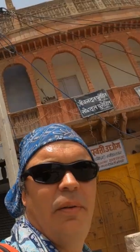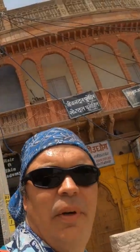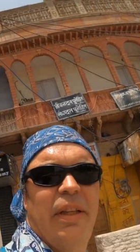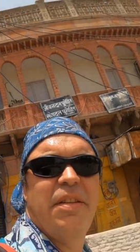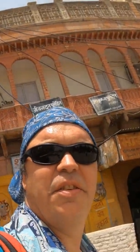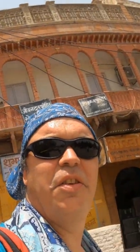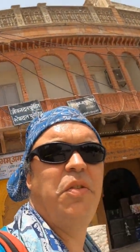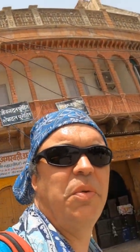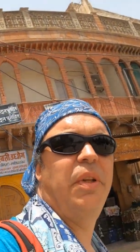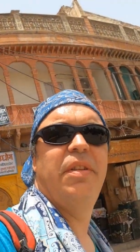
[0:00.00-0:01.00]
Well, it's
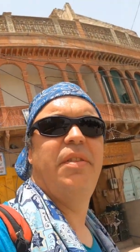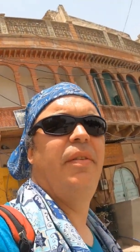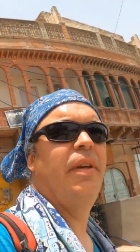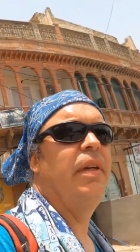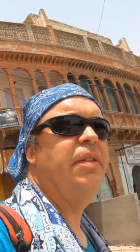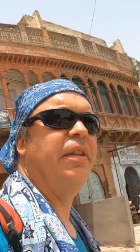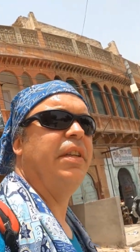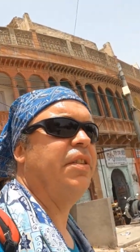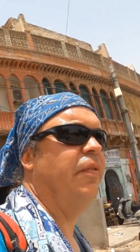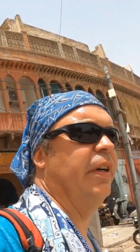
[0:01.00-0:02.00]
unusual to
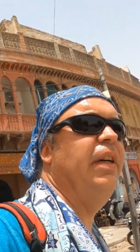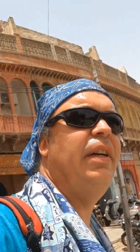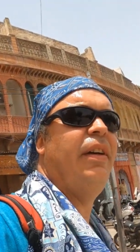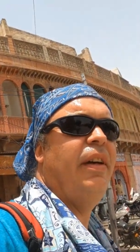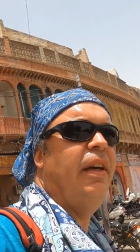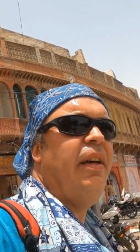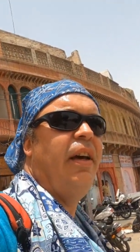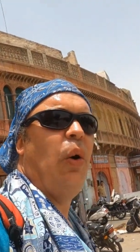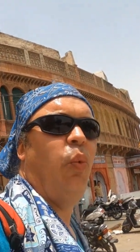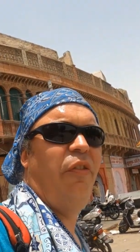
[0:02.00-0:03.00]
discover
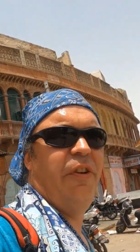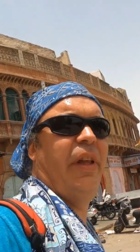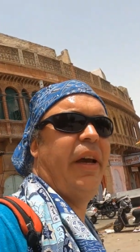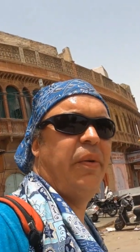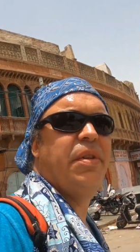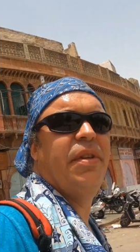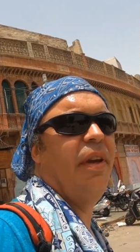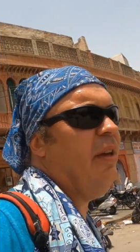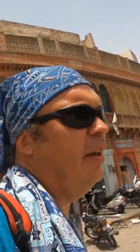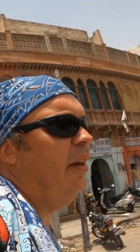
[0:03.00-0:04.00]
a Waffle House
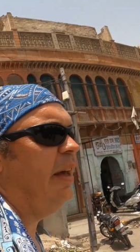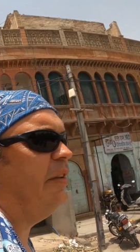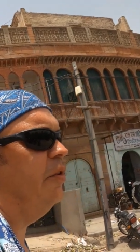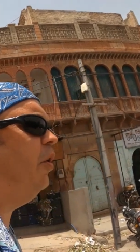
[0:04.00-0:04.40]
in